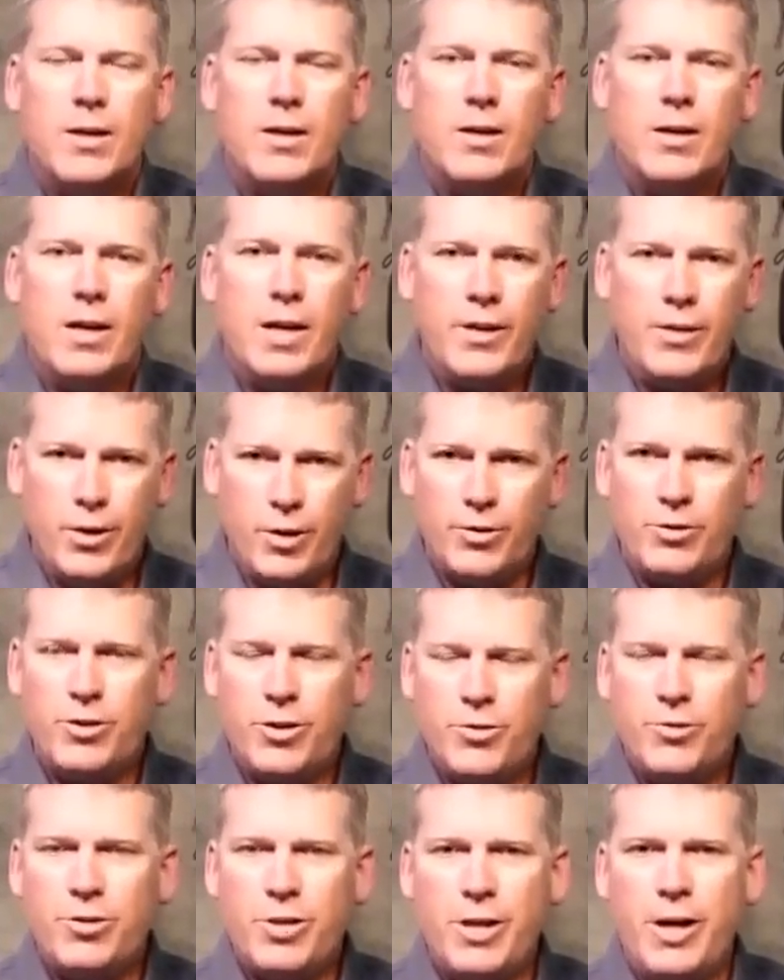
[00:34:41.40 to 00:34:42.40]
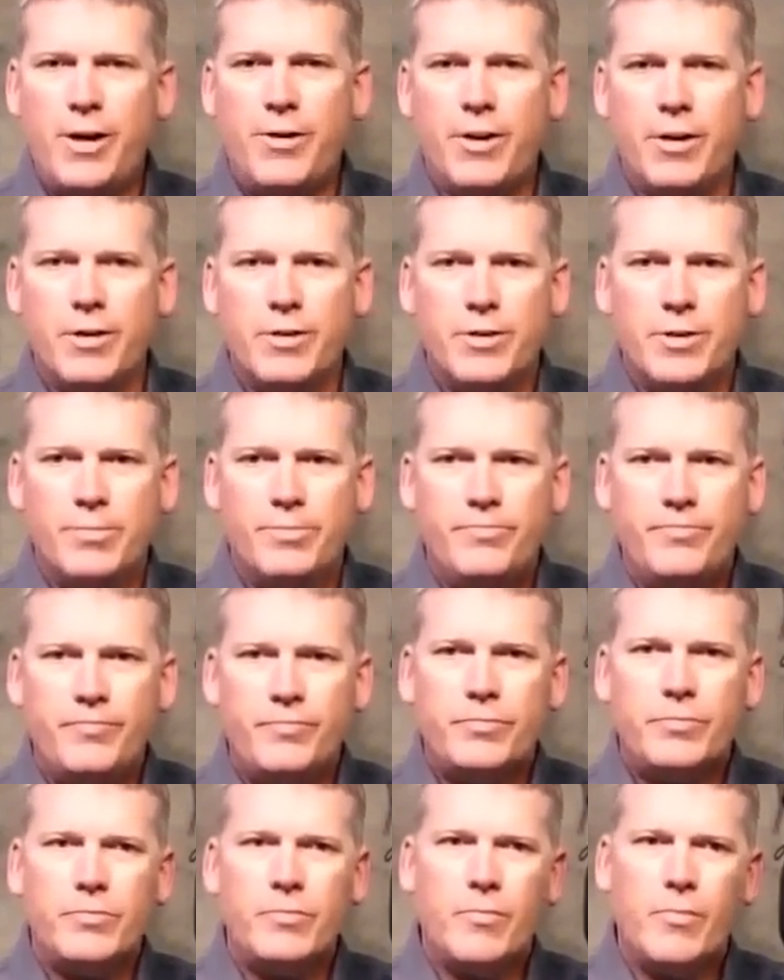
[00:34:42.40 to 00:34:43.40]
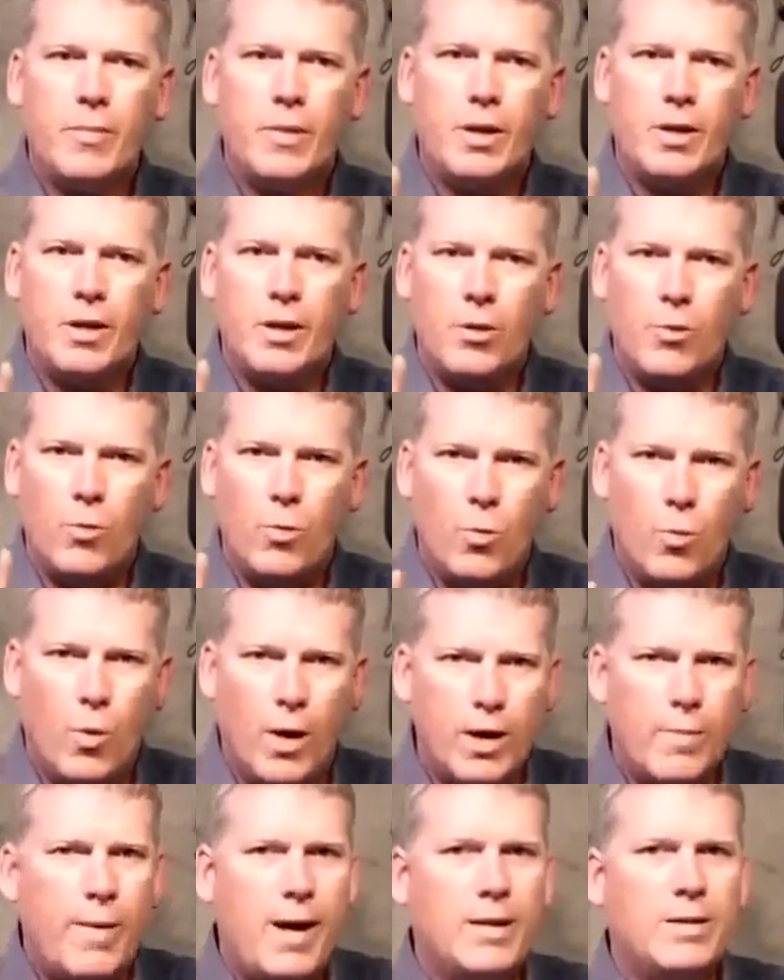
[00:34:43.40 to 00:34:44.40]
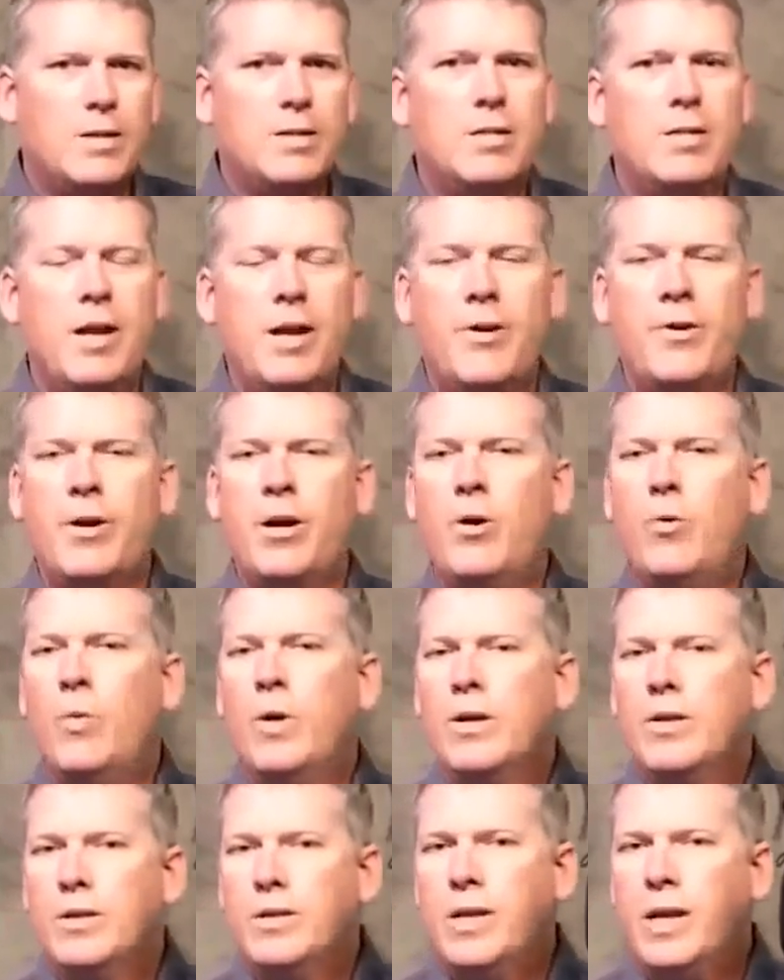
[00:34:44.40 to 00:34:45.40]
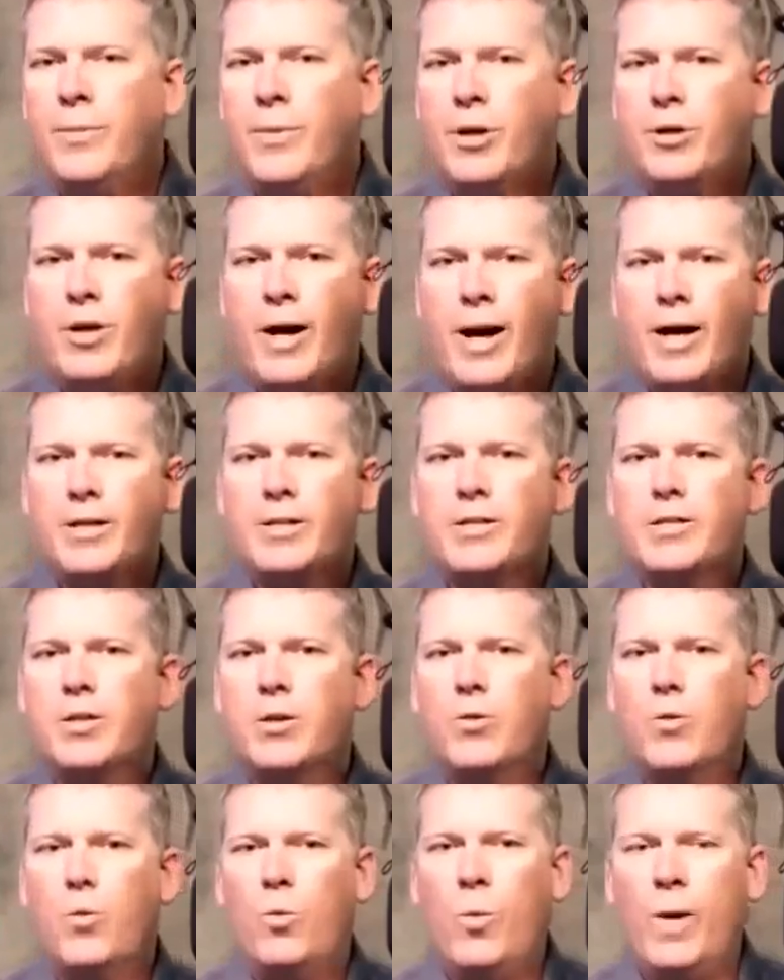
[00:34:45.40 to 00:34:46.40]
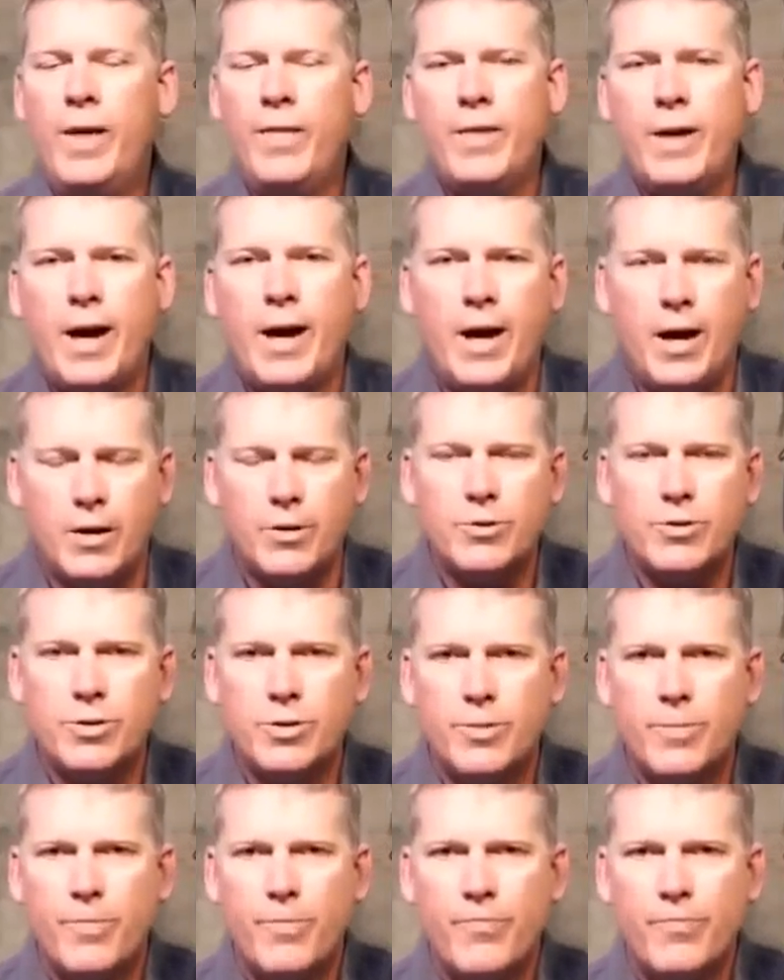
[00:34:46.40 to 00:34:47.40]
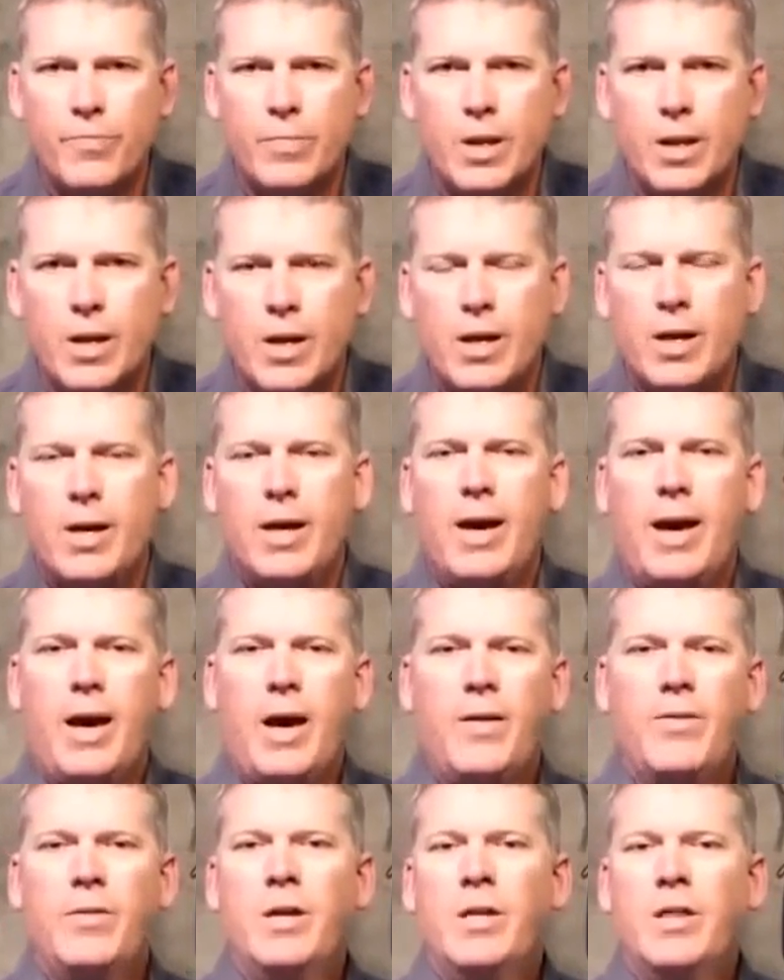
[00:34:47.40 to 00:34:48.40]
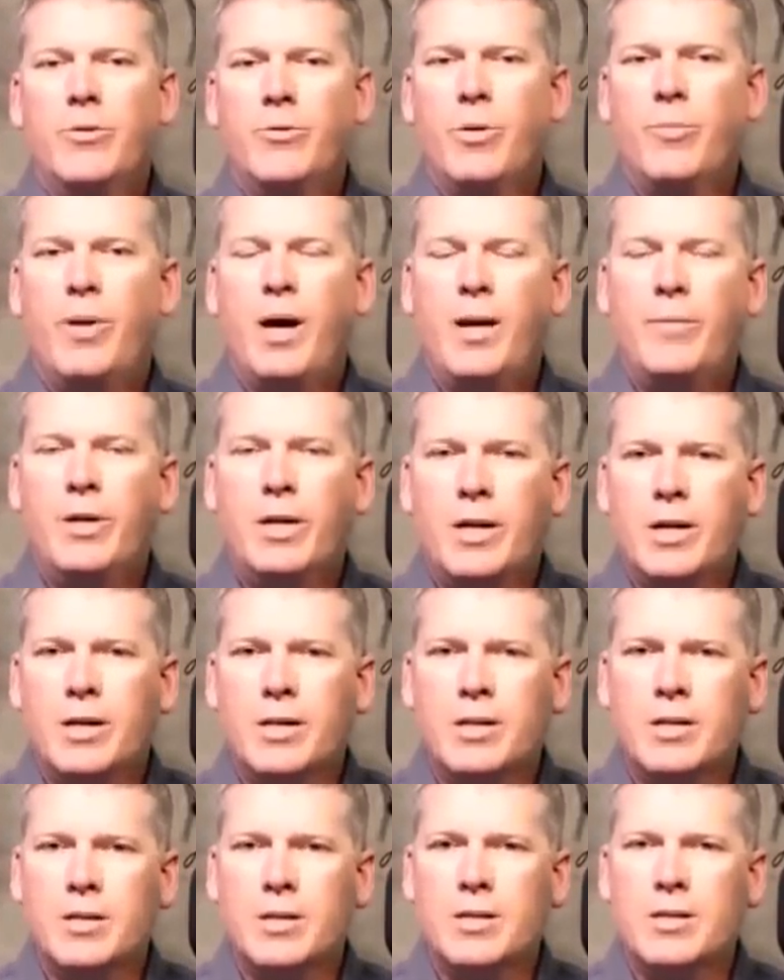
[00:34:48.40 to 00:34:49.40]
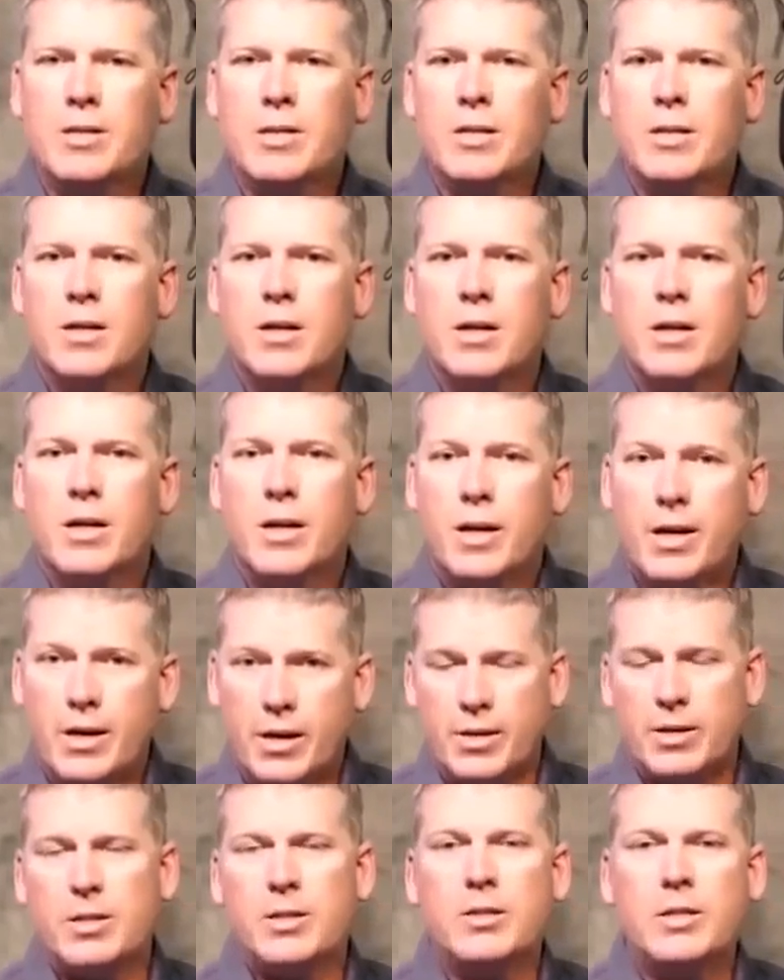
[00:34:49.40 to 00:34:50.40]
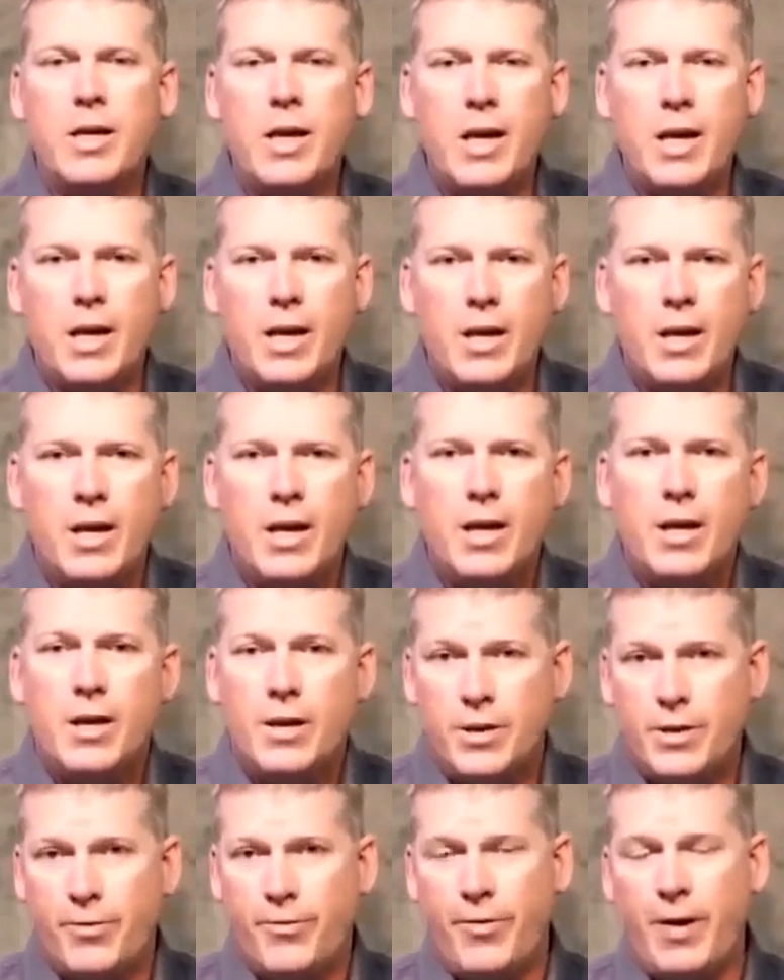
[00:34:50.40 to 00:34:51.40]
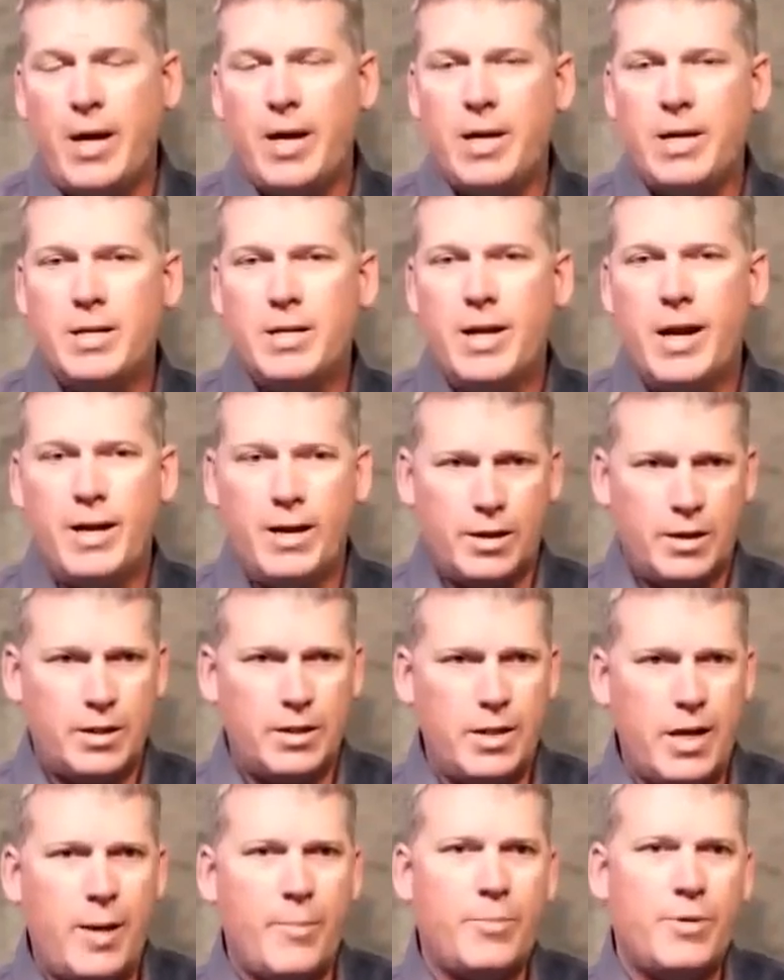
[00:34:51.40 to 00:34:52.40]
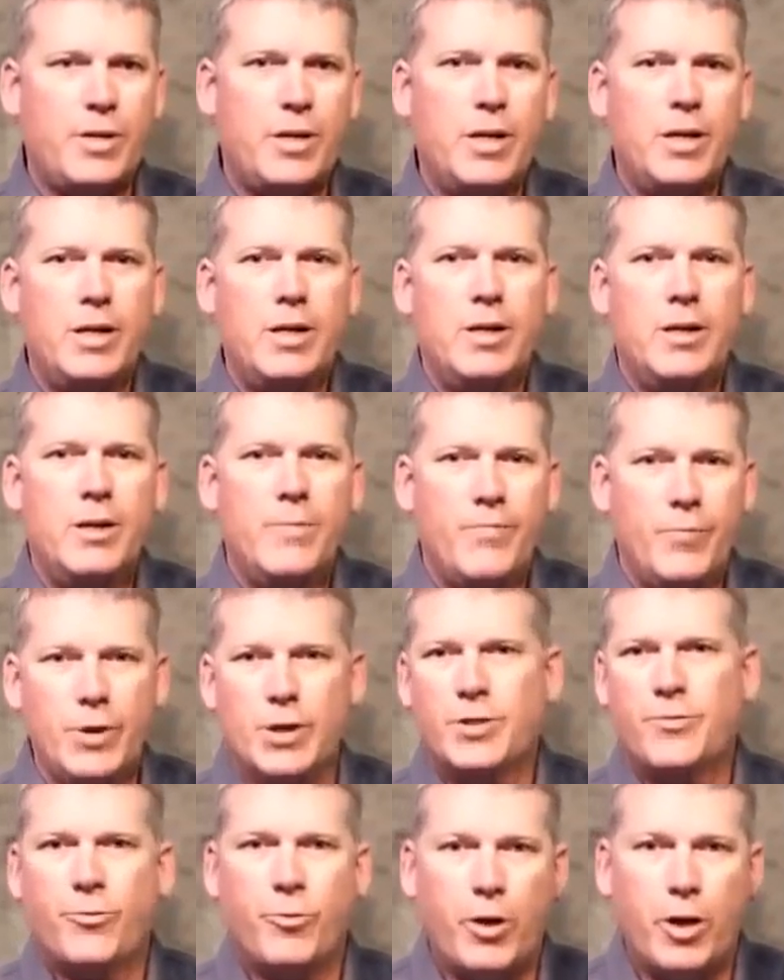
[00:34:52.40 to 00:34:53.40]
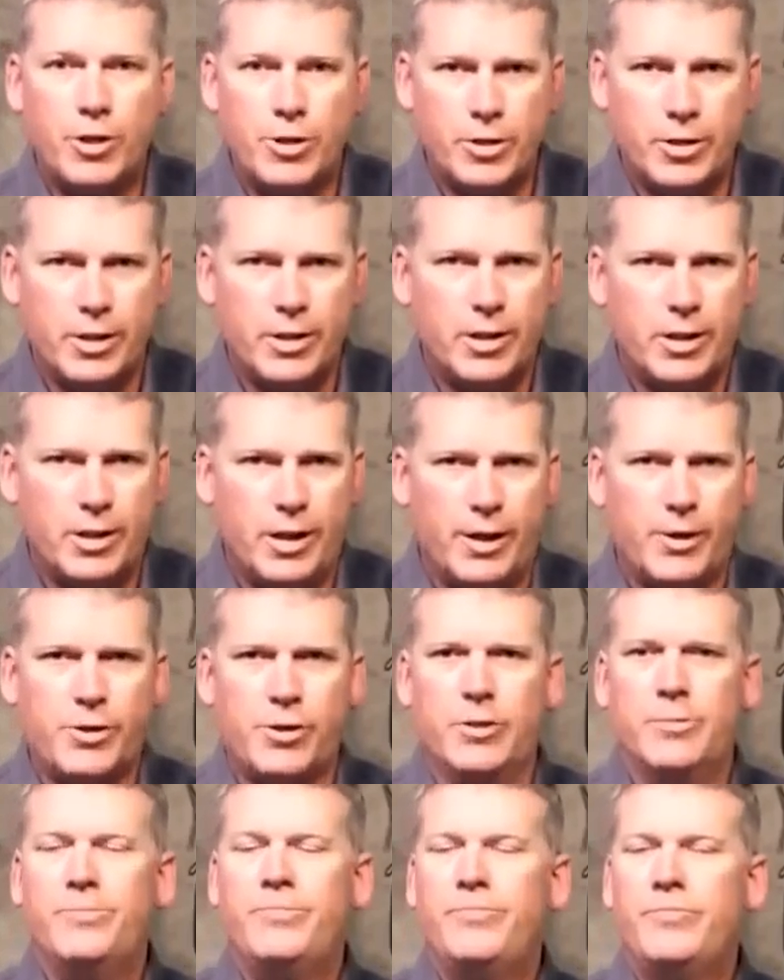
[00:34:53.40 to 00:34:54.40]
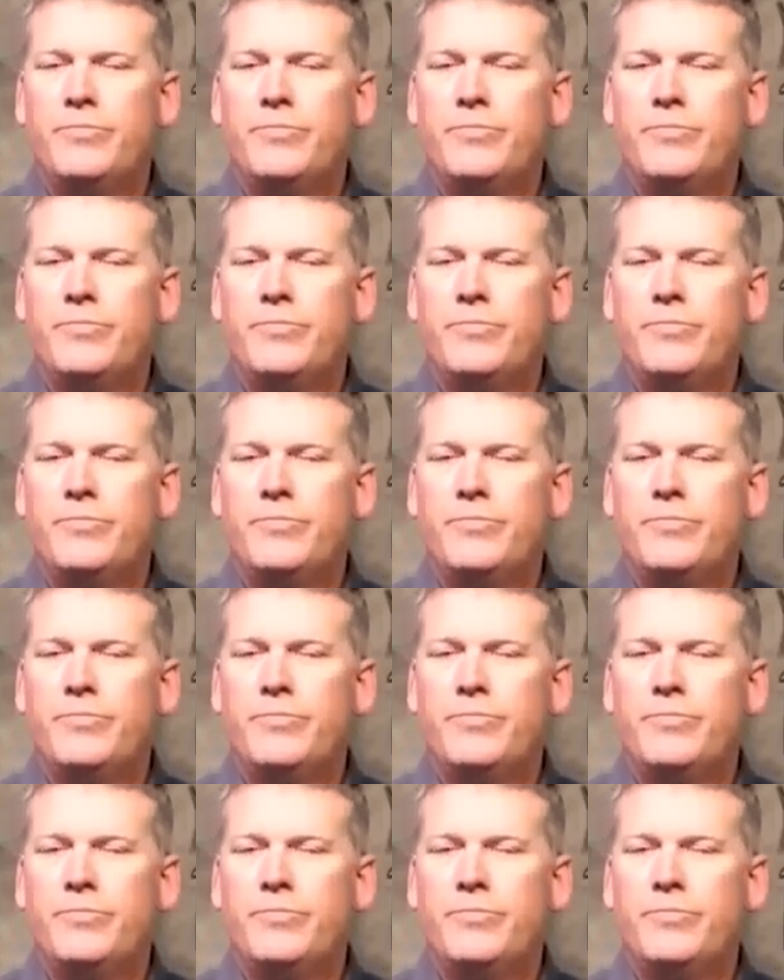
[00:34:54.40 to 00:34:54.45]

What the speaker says: in those two scenarios. What about the scenario where the Democrats win the House and then the Republicans concede defeat and accept this fraudulent election,